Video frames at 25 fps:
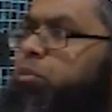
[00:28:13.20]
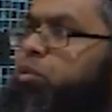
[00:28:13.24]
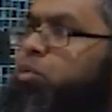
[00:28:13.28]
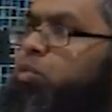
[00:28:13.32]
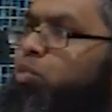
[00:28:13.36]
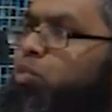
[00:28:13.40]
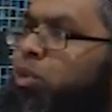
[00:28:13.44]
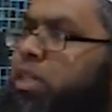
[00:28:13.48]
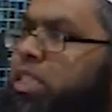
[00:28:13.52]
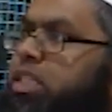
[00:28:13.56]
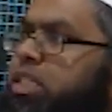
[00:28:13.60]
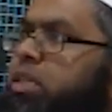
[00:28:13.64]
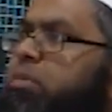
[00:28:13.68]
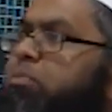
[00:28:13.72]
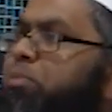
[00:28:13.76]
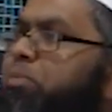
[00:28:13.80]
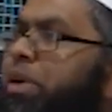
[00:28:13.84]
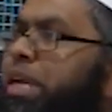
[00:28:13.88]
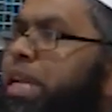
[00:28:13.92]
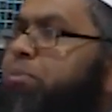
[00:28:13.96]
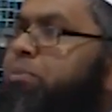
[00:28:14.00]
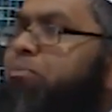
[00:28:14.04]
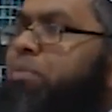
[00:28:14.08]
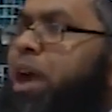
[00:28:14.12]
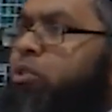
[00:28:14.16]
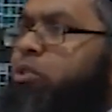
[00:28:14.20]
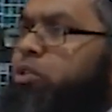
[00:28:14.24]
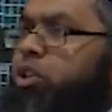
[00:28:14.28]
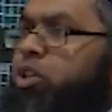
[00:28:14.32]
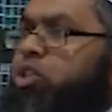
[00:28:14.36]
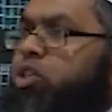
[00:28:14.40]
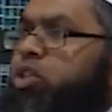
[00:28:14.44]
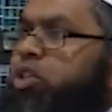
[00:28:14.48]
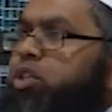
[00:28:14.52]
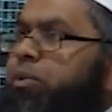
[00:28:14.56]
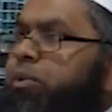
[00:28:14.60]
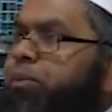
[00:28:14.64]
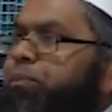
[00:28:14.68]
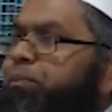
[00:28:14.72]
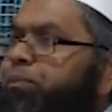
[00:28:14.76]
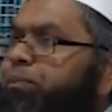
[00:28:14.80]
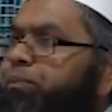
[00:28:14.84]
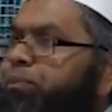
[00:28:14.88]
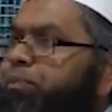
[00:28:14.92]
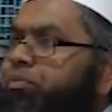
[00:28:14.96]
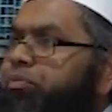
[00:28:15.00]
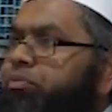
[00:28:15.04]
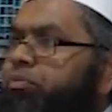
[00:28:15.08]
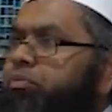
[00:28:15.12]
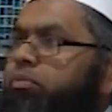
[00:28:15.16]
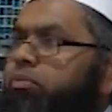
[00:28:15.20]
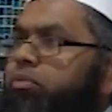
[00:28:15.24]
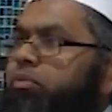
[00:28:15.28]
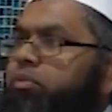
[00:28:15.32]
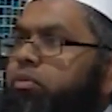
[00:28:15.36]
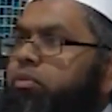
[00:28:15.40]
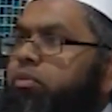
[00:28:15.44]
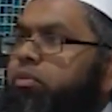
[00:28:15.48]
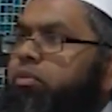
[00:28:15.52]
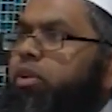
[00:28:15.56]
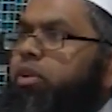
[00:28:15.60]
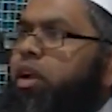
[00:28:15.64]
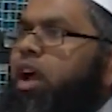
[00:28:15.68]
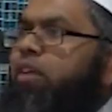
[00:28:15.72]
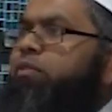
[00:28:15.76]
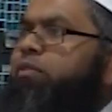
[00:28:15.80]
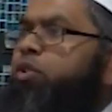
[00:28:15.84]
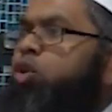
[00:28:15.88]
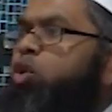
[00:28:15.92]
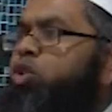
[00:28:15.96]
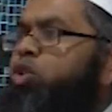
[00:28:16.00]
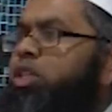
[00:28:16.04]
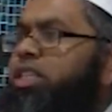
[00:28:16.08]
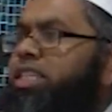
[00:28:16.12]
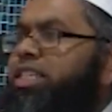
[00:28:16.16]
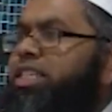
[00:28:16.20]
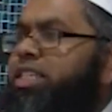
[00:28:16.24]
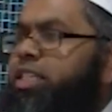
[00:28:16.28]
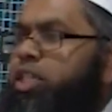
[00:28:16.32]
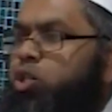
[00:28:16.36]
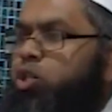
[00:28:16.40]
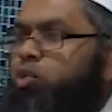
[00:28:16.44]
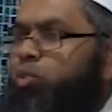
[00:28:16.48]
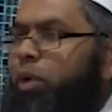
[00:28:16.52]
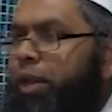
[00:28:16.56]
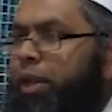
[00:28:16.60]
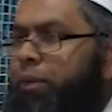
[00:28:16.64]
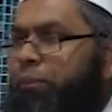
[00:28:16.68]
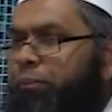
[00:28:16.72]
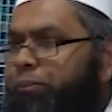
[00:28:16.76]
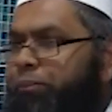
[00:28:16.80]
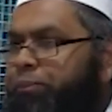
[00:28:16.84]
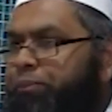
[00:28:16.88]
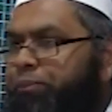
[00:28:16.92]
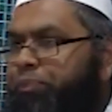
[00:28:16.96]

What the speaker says: When somebody marries, I've noticed this as well,